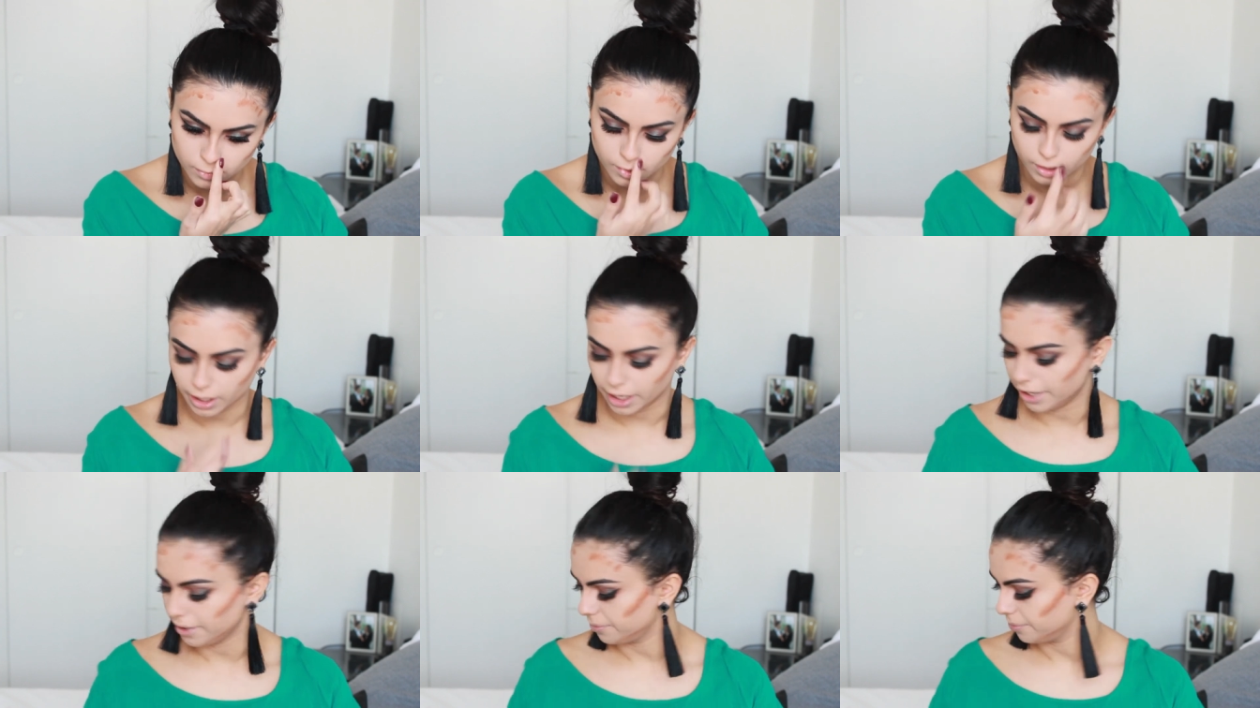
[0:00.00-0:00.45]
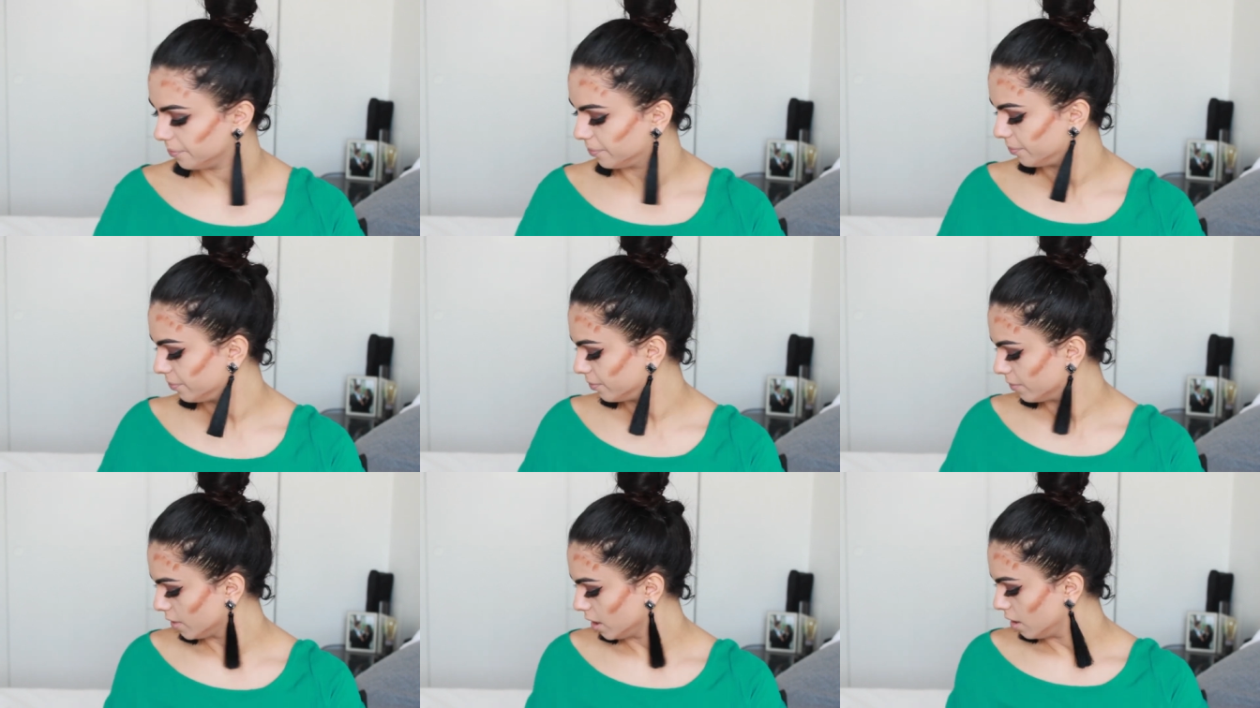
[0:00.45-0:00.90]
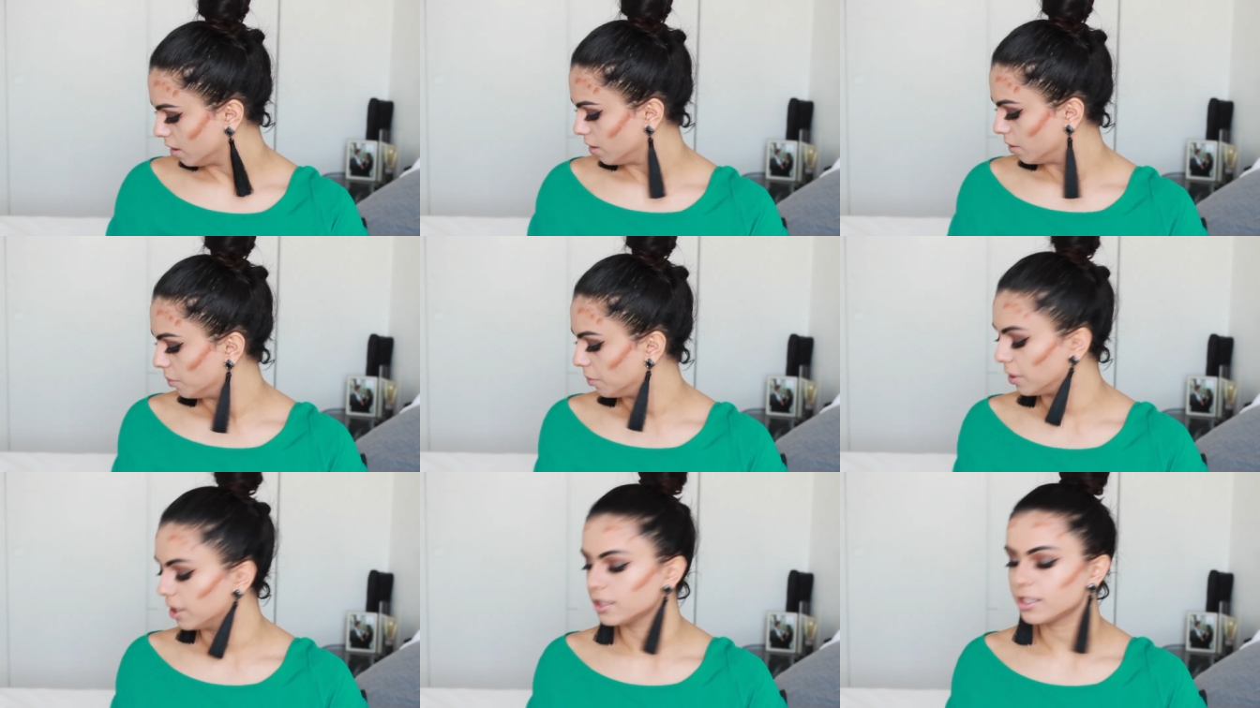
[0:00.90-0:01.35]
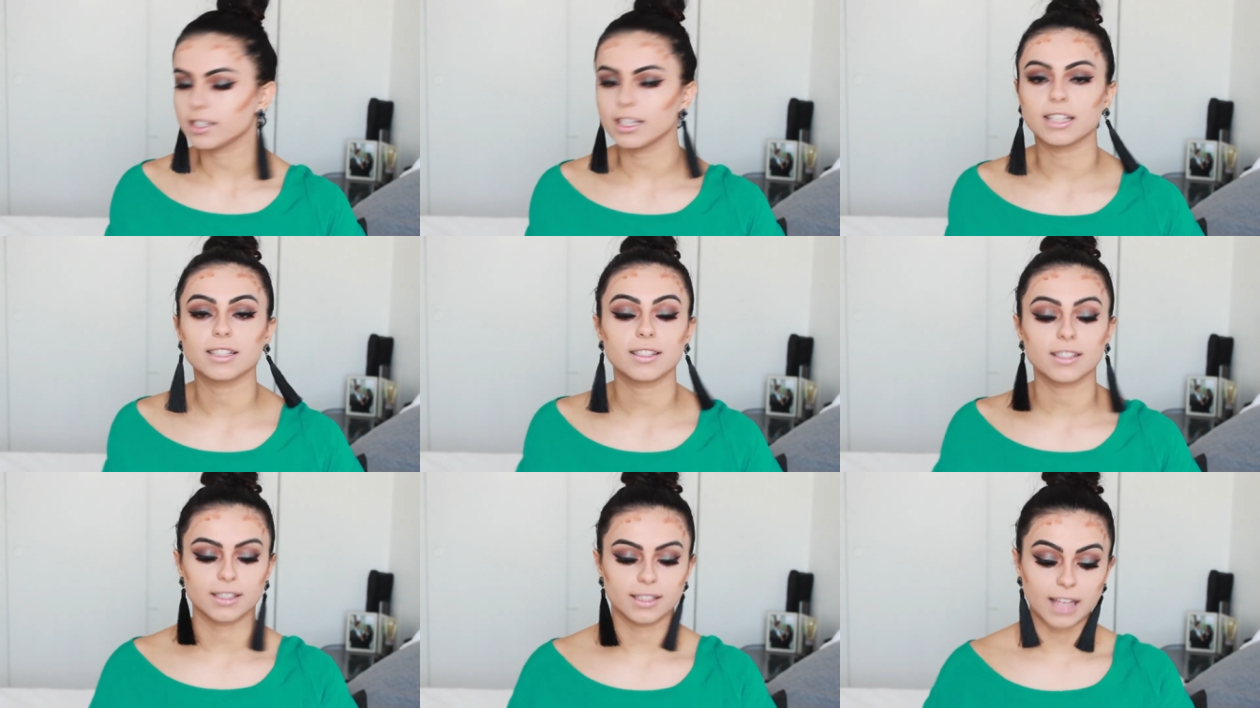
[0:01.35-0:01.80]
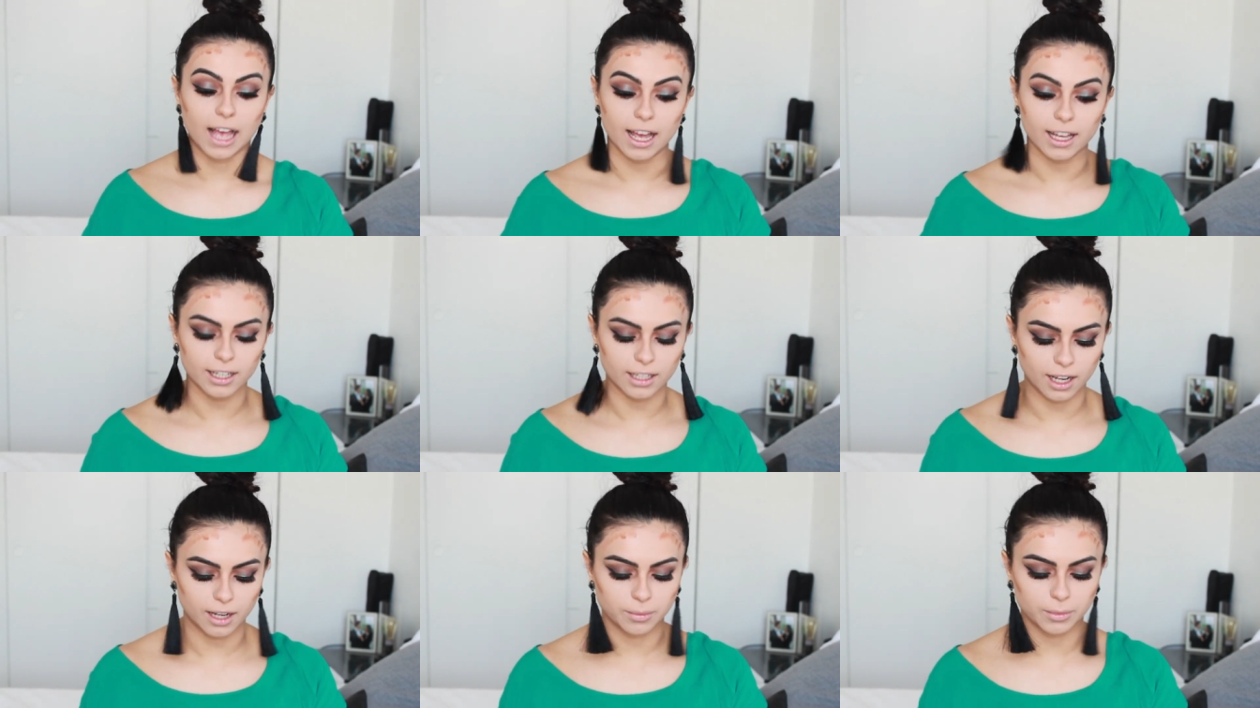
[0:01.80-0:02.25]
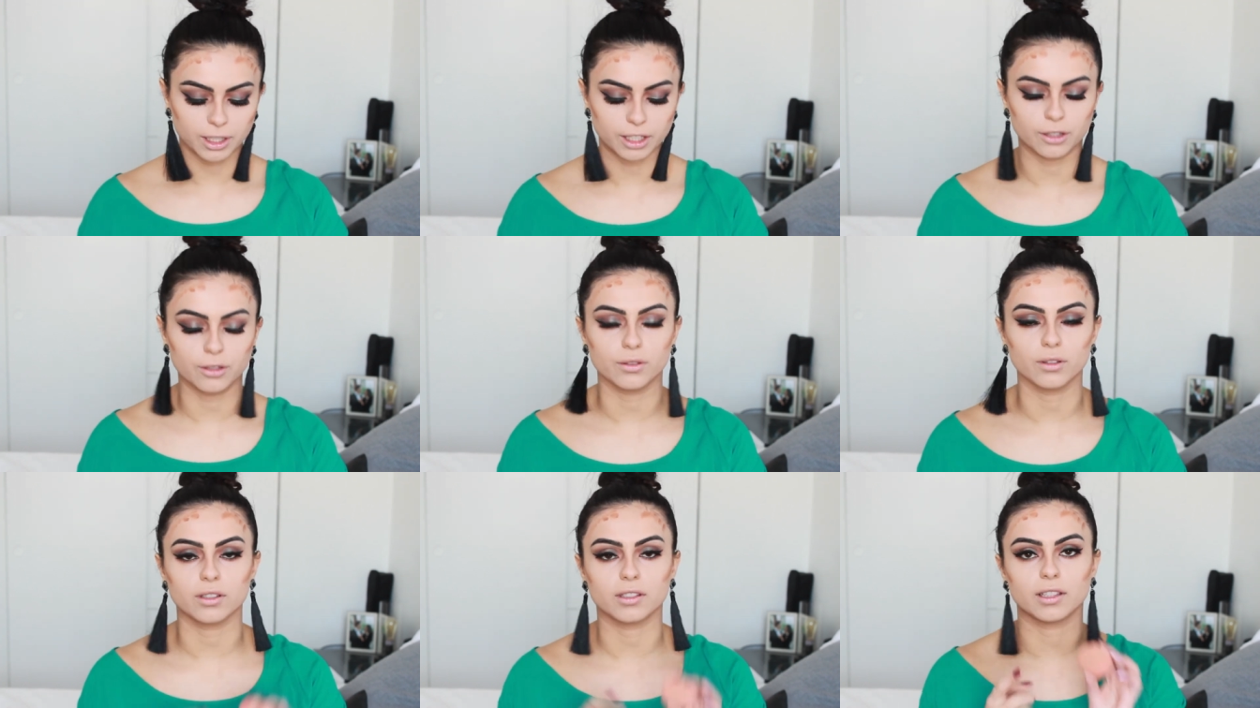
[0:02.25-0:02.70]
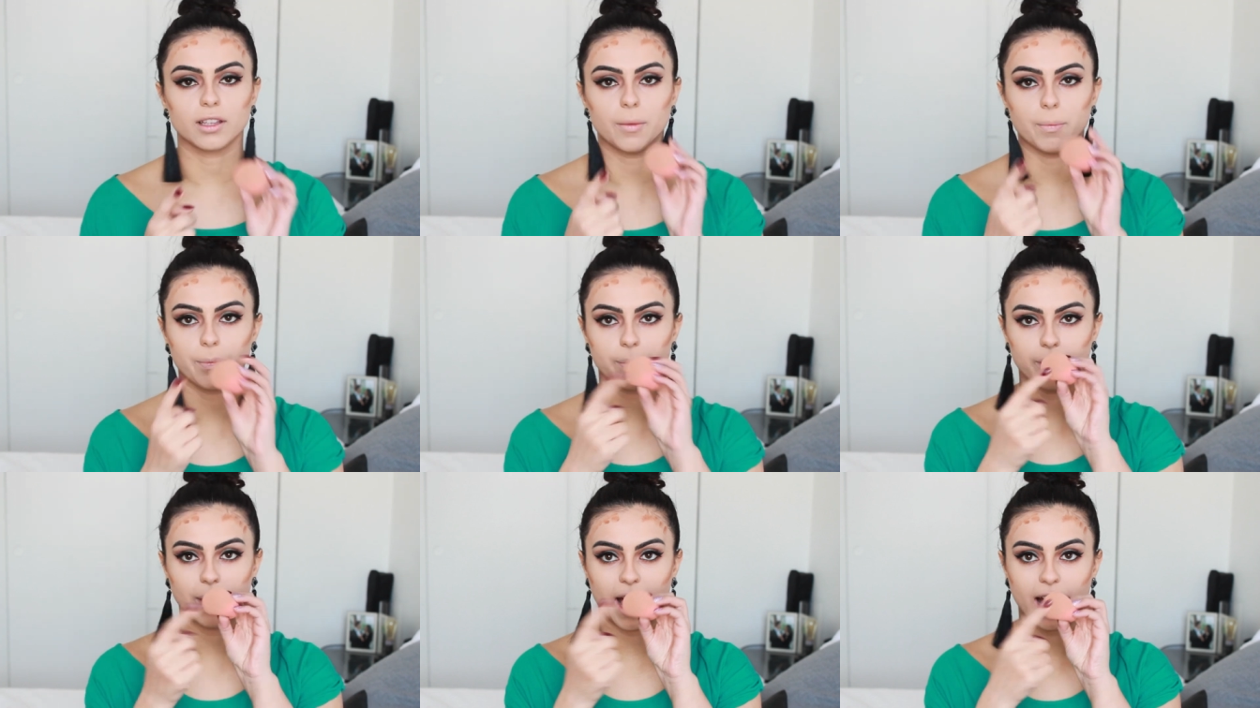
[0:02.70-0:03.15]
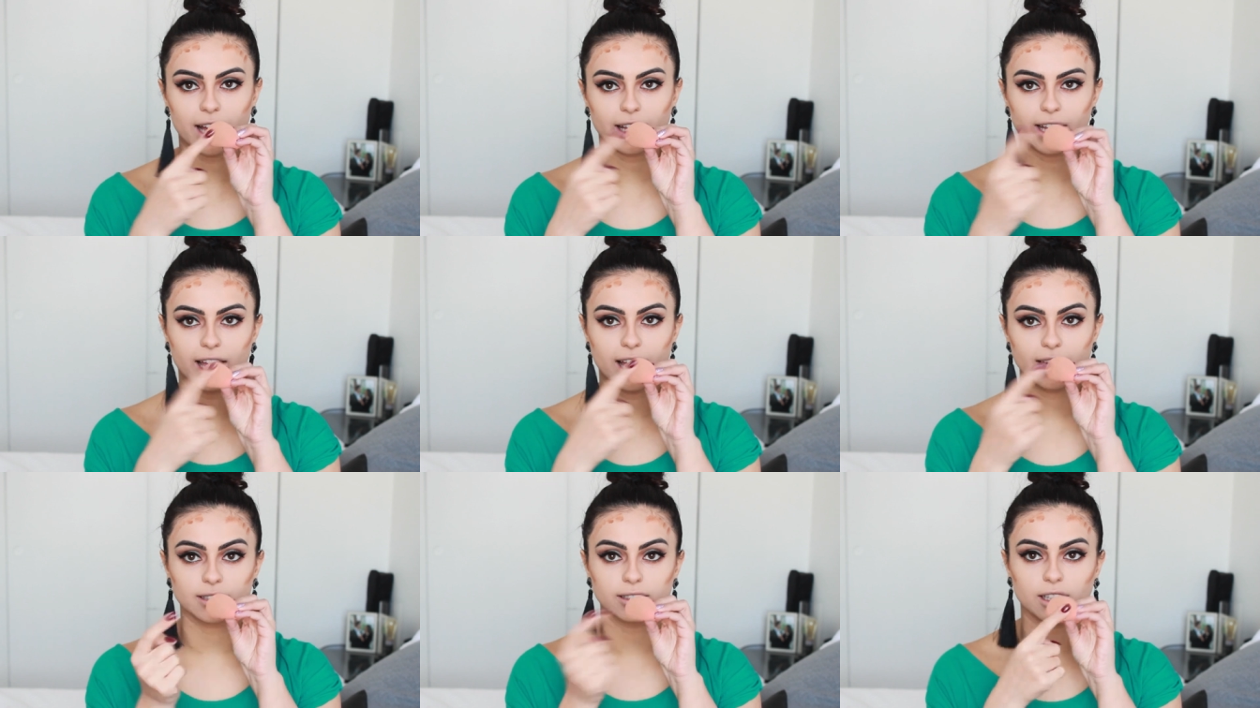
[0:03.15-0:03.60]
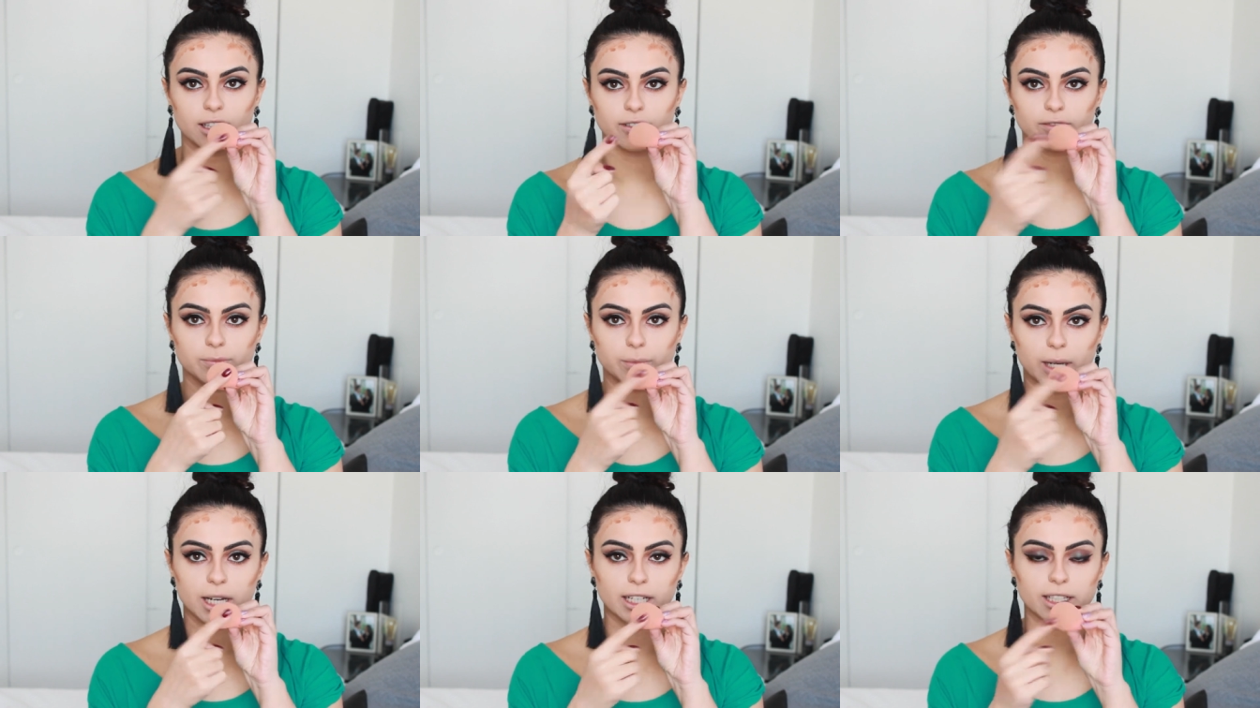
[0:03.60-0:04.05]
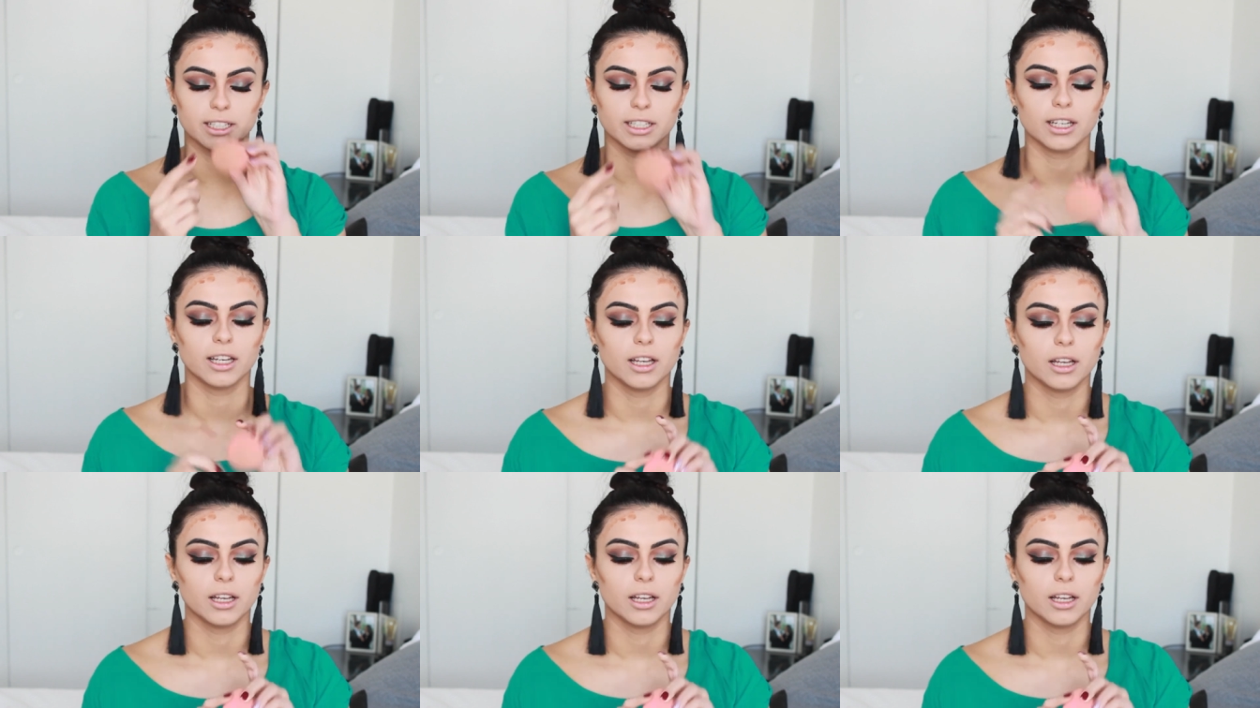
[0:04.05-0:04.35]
Okay, once that's set, I'm going to use the back end of my